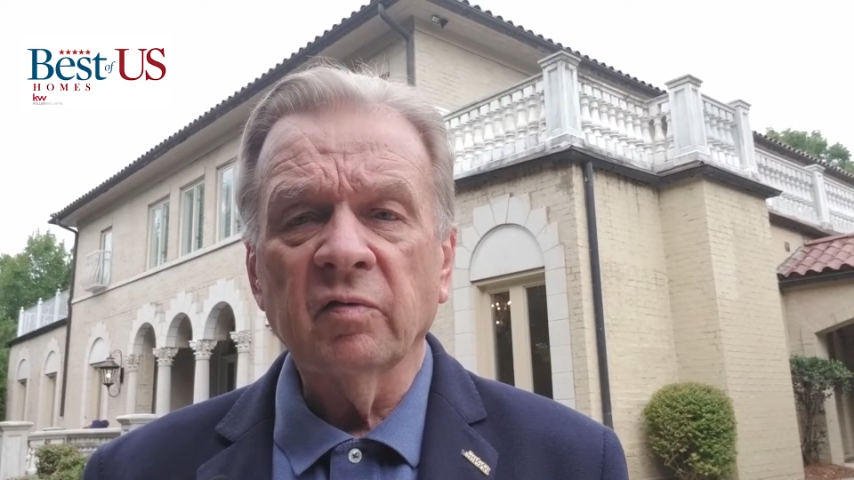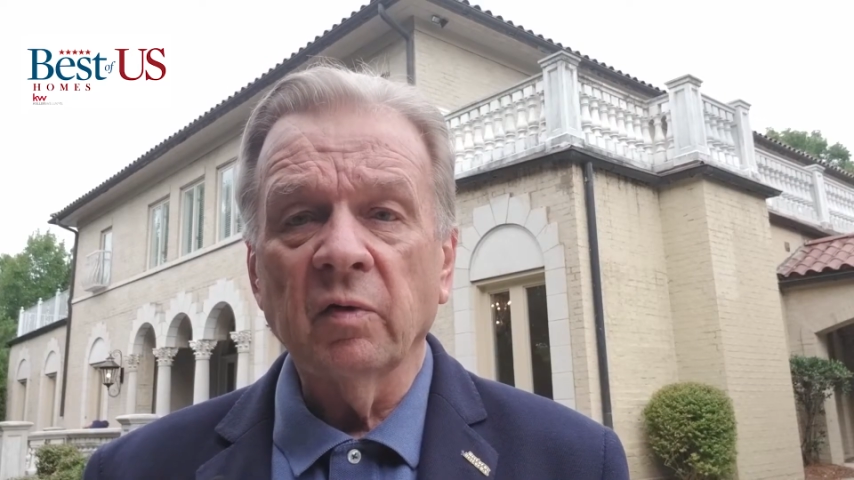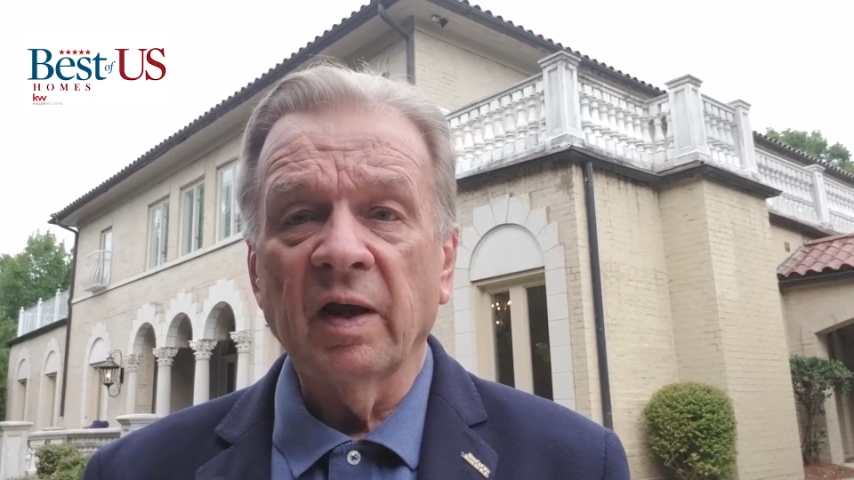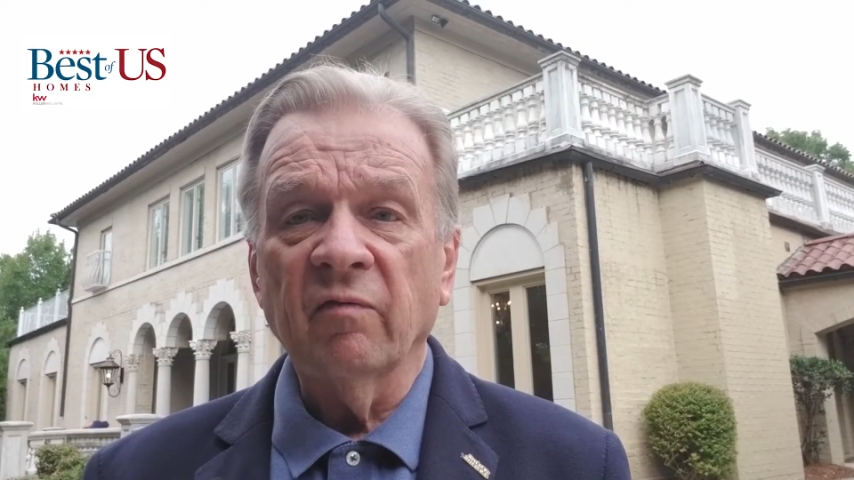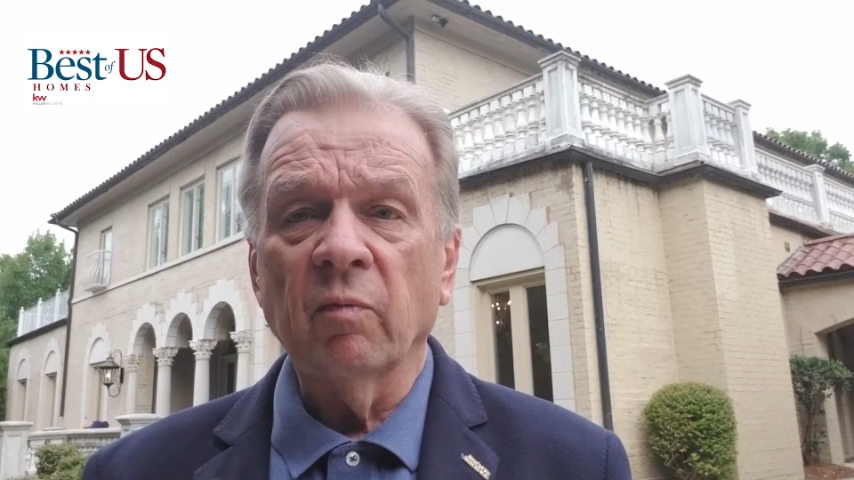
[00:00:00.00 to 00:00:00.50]
to
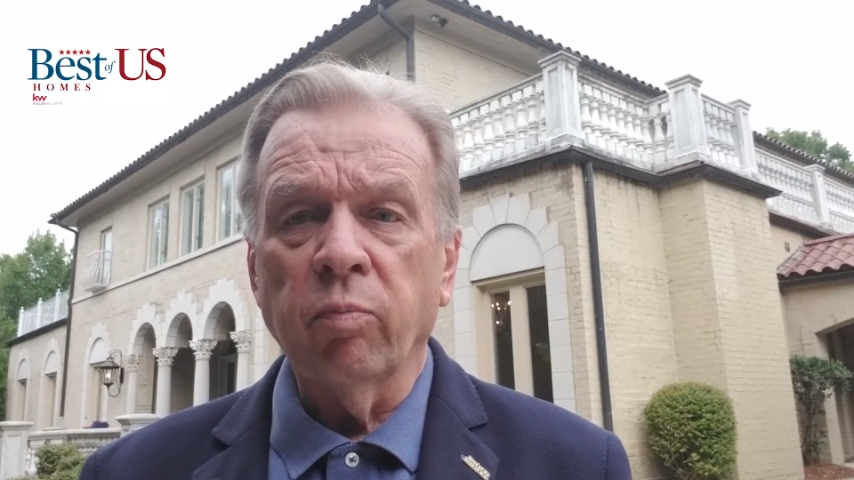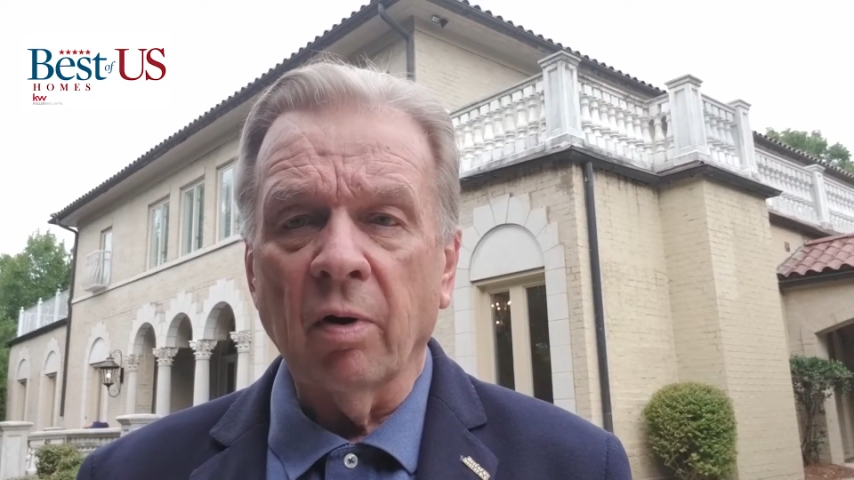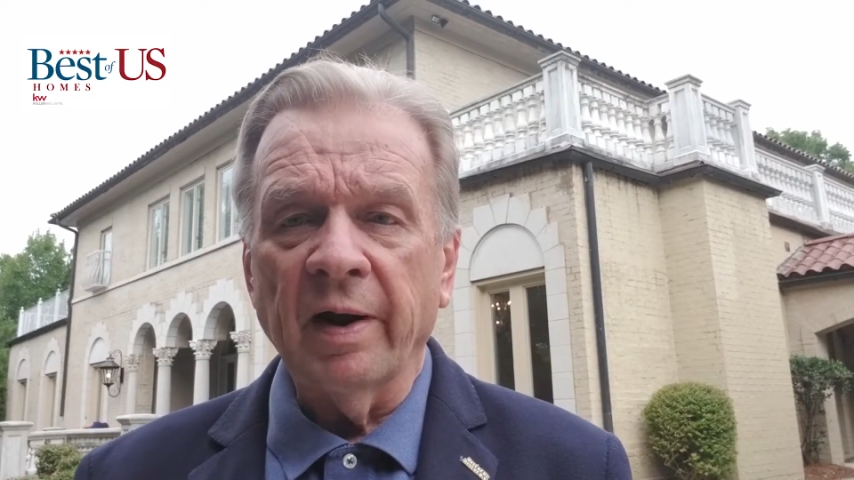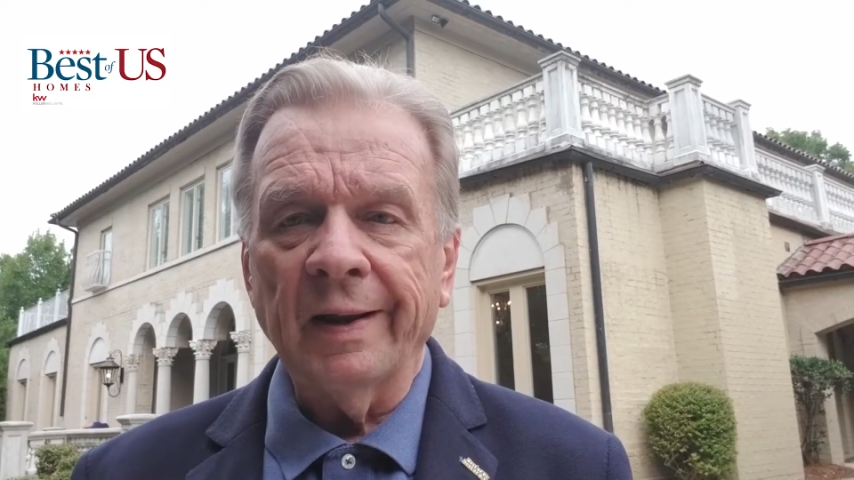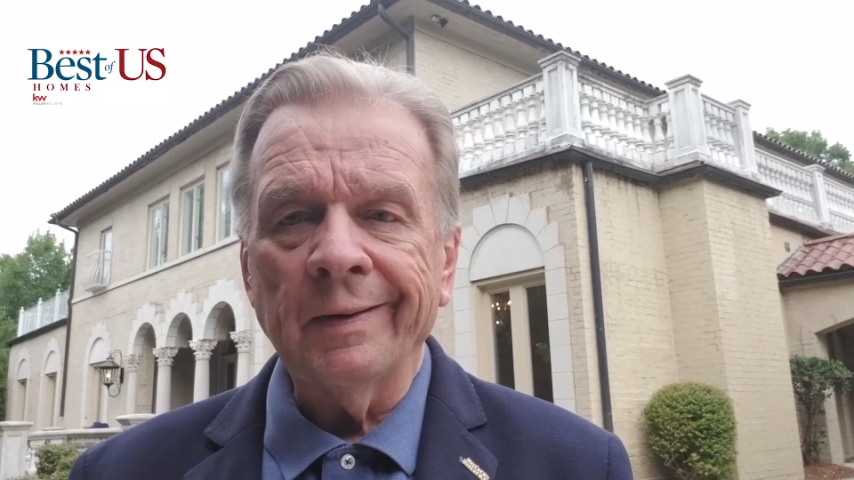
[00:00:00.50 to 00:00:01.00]
have a
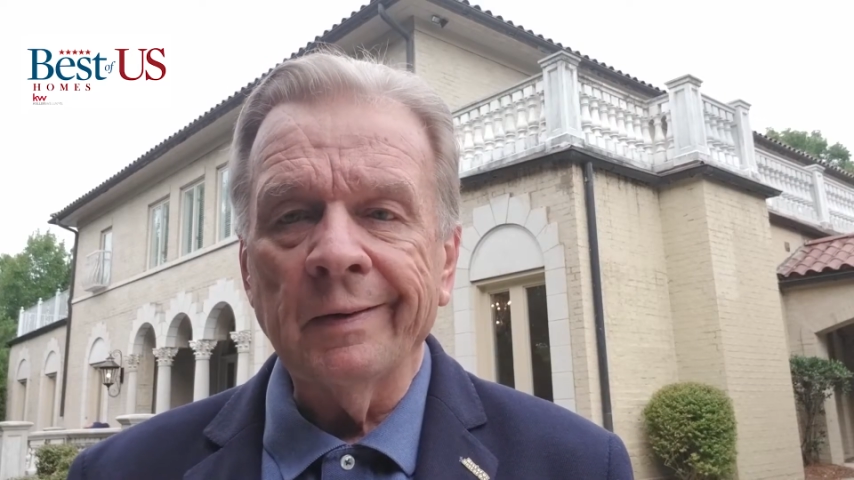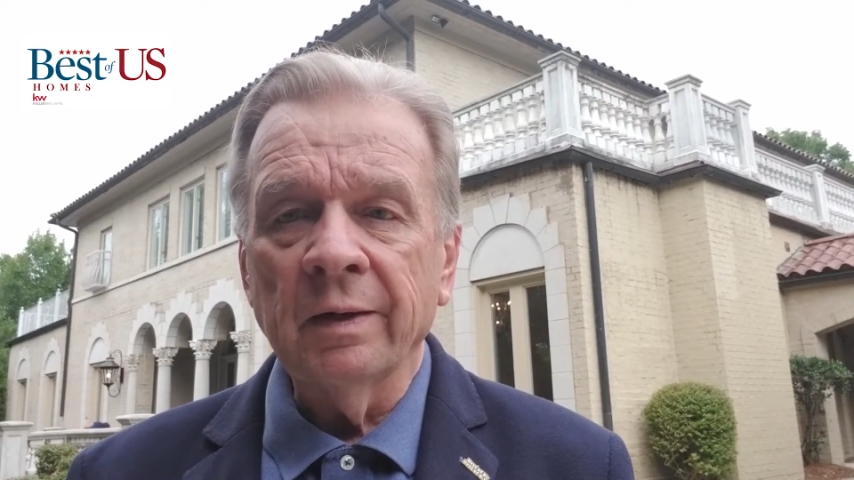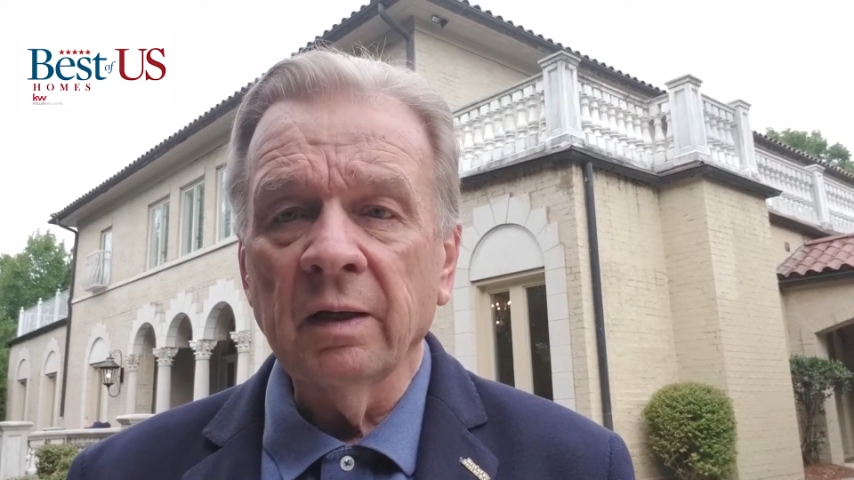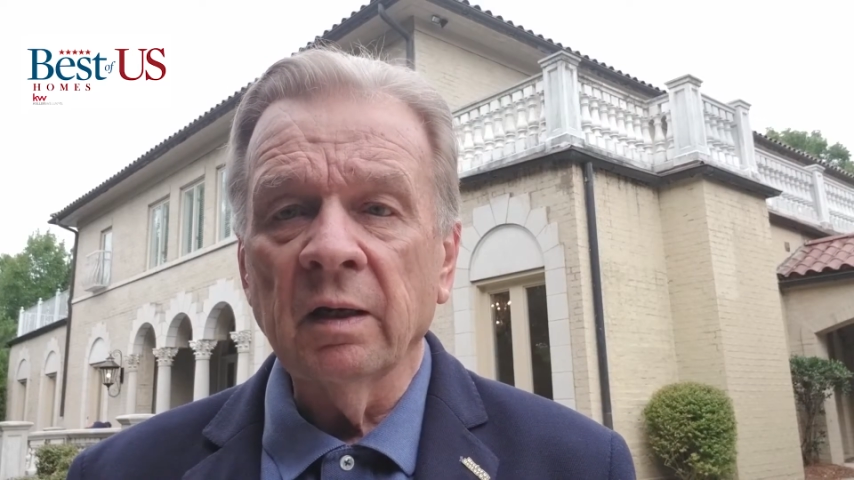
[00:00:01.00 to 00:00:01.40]
brand